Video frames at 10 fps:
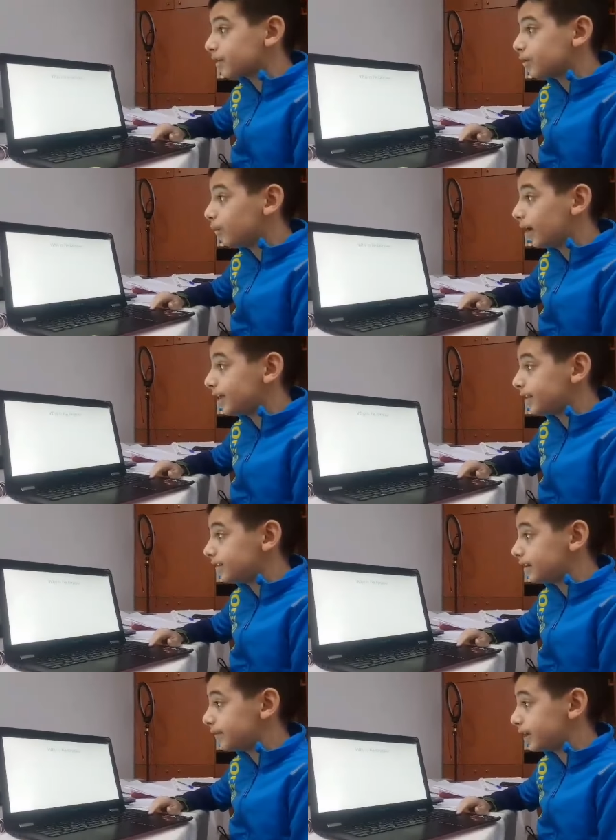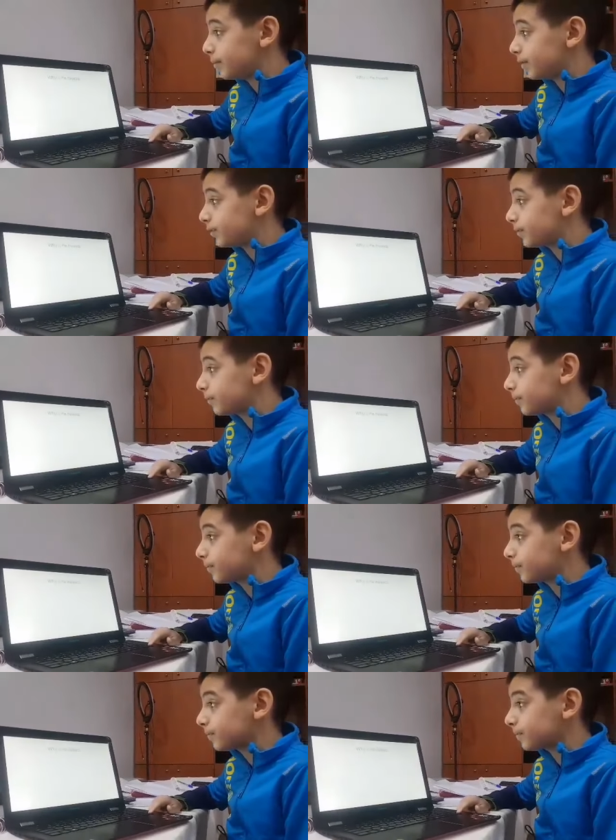Why is he famous?
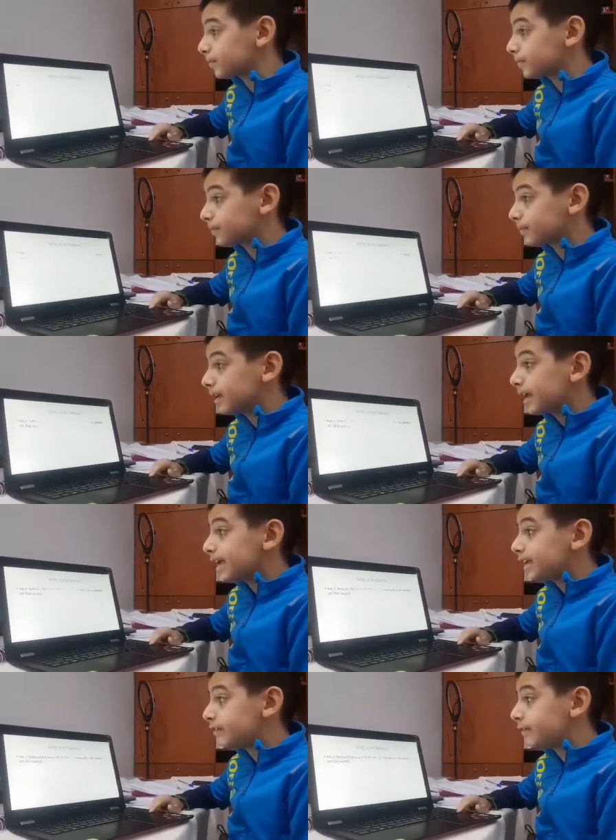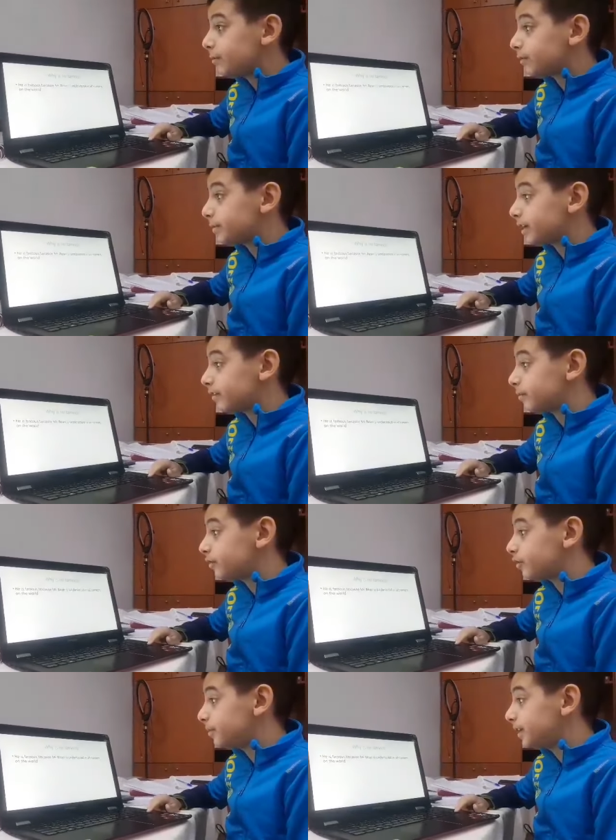He is famous because
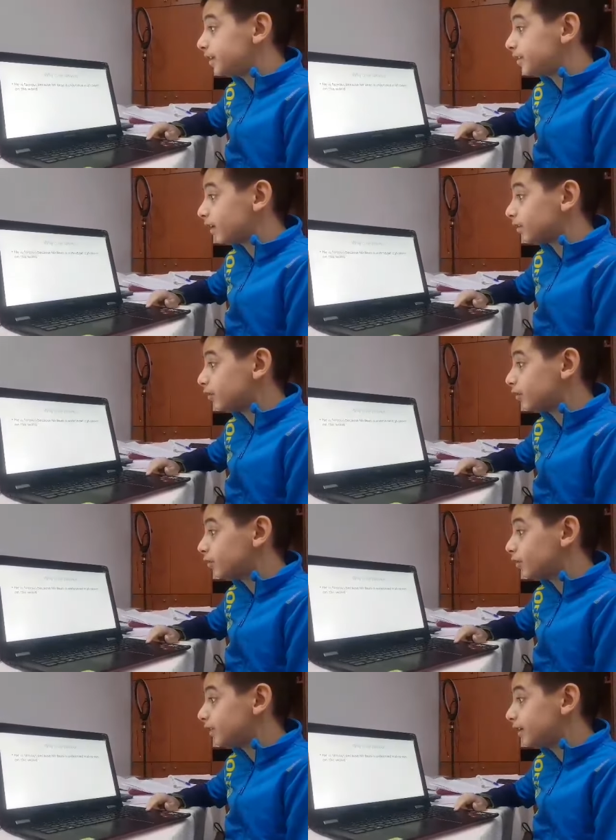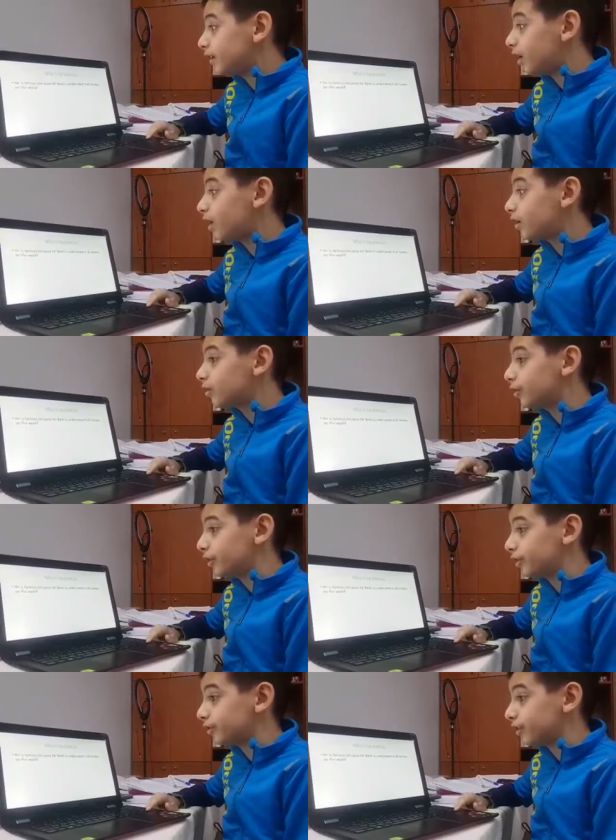Mr. Bean is understood in all
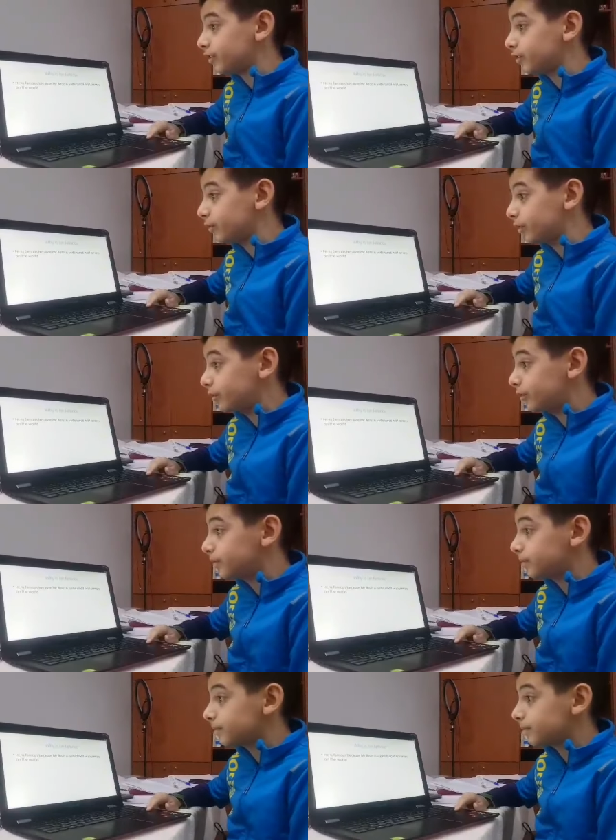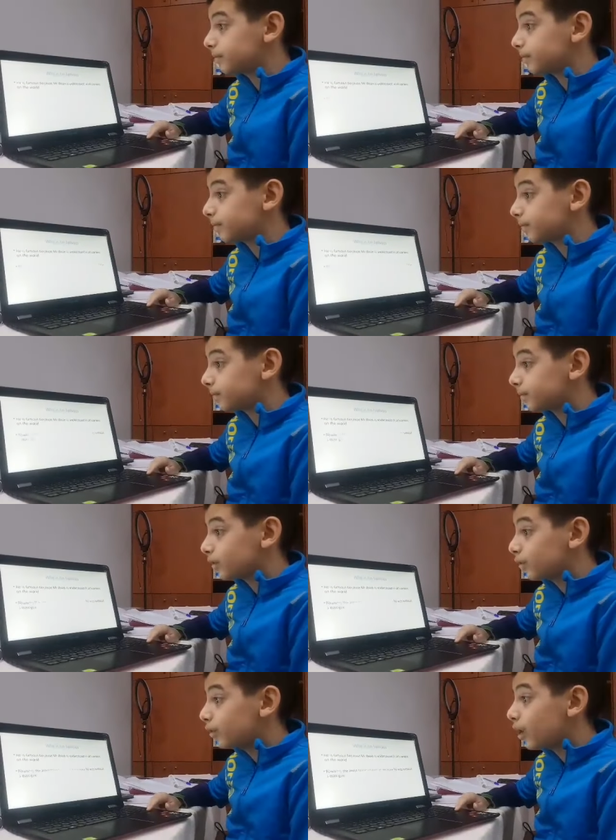corners of the world.
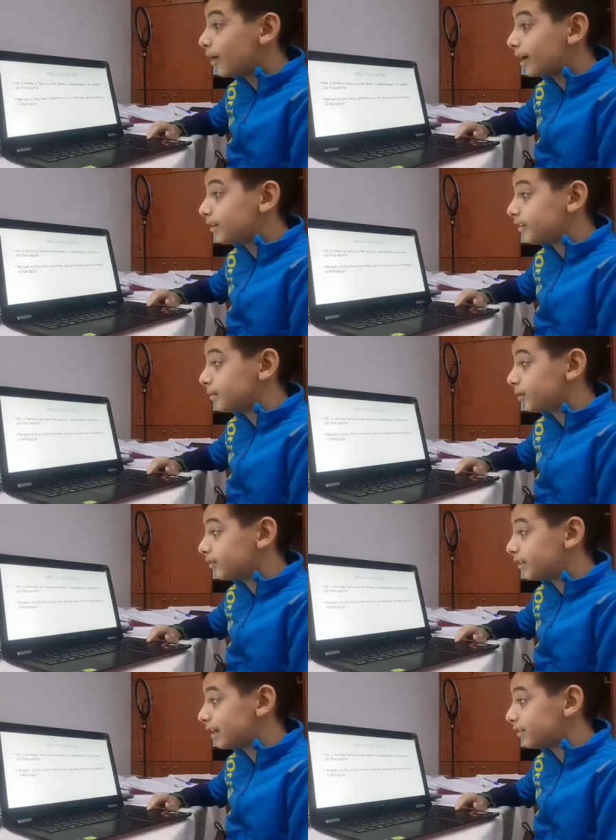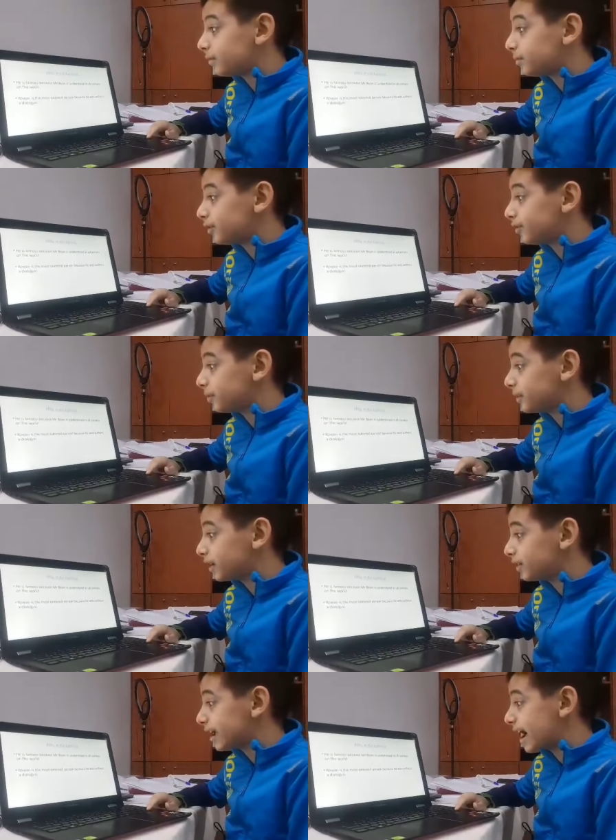Rowan is the most talented person
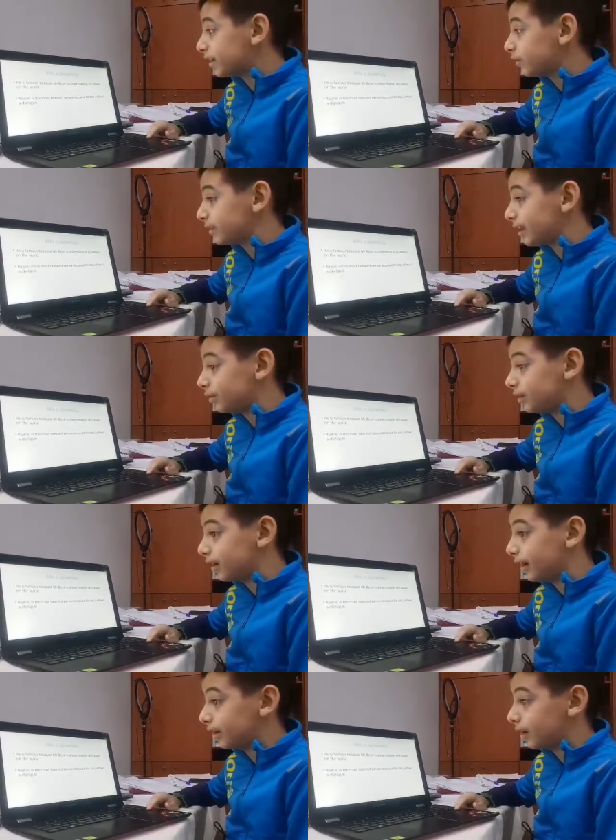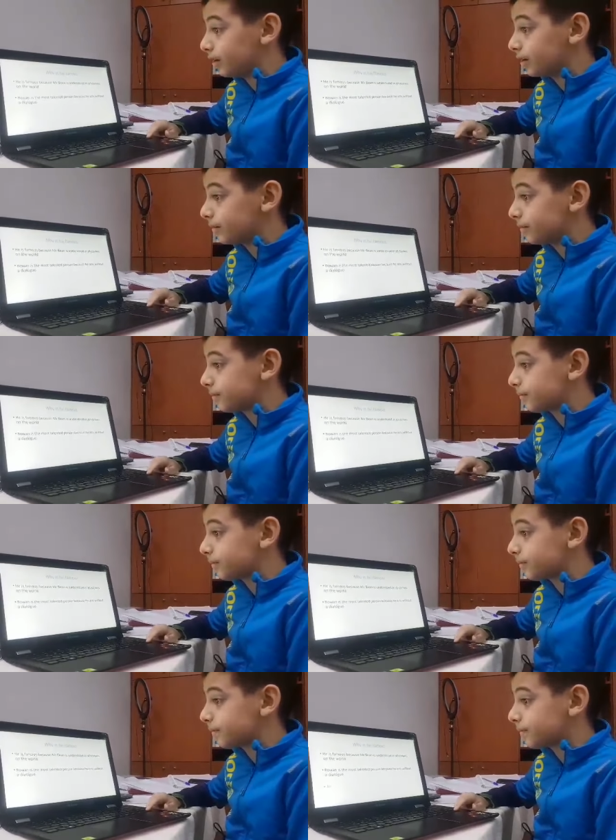because he acts without the dialogue.
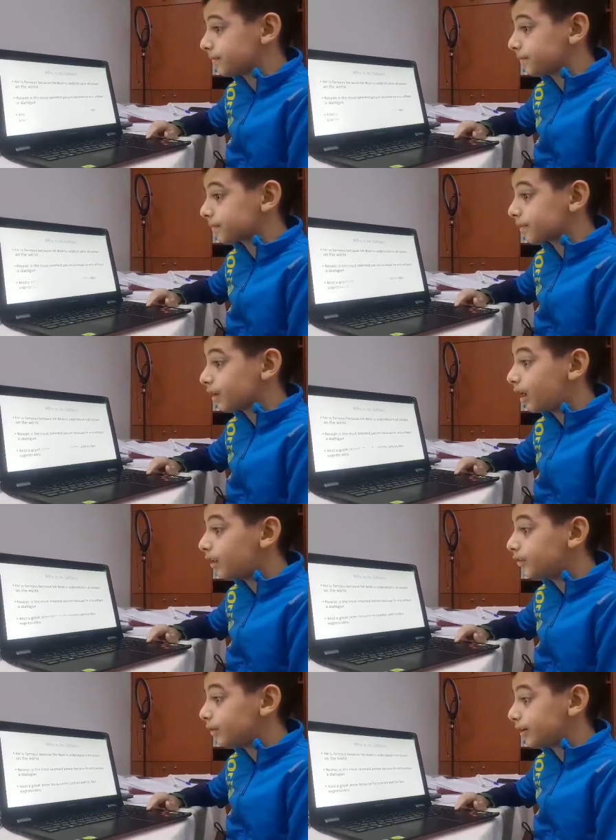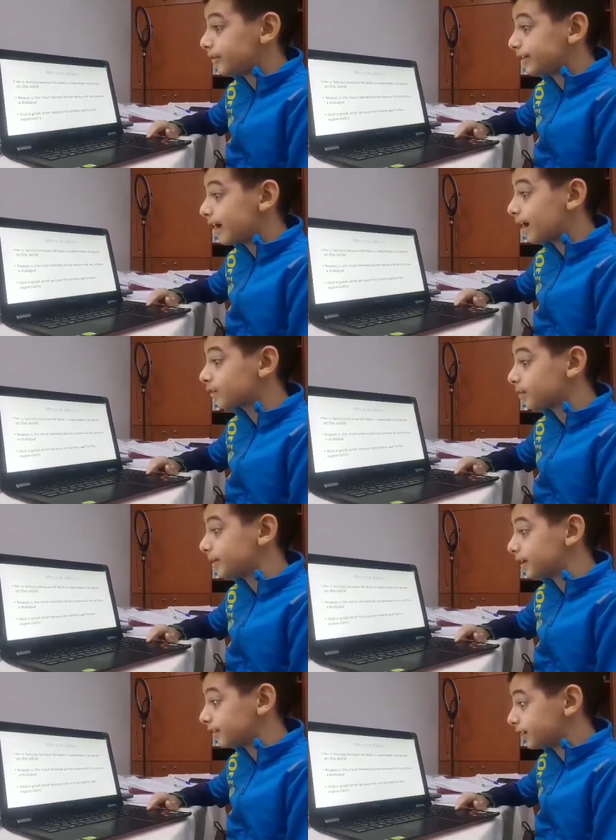Also a great actor
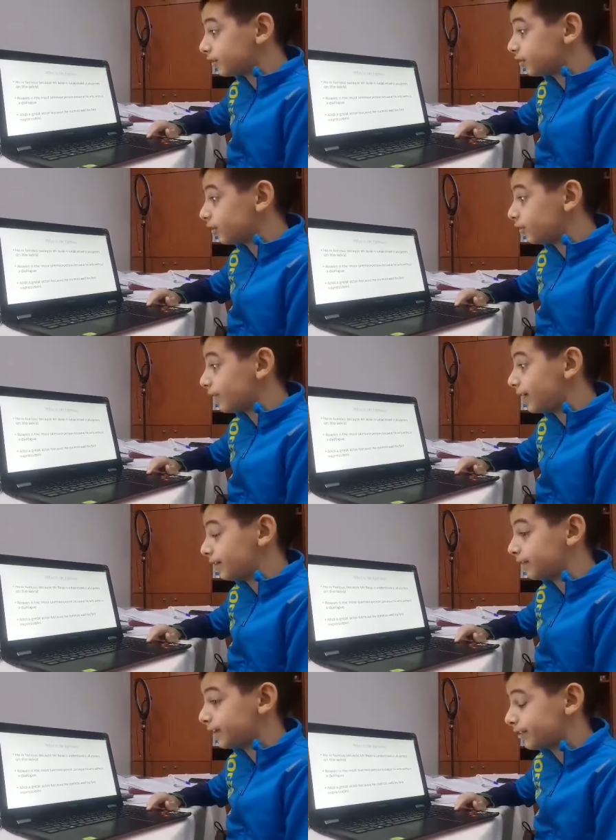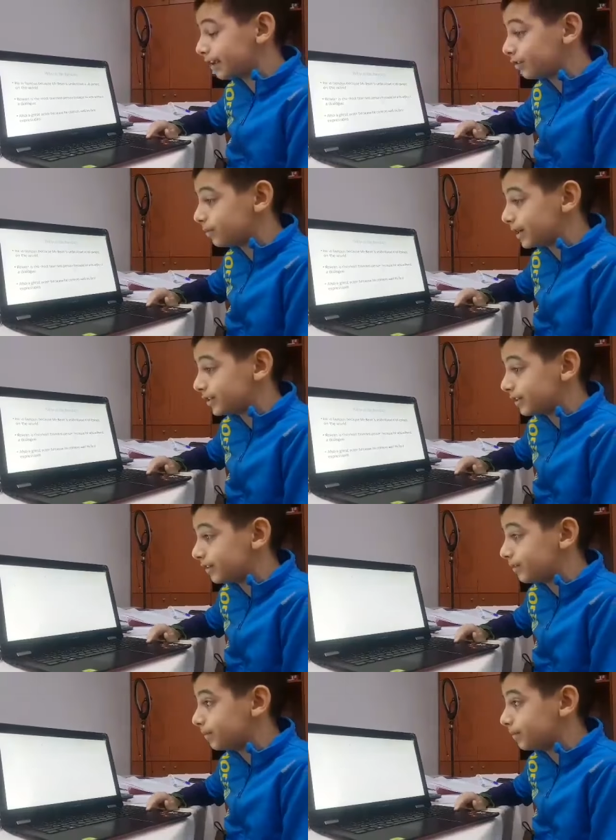because he controls well his face expressions.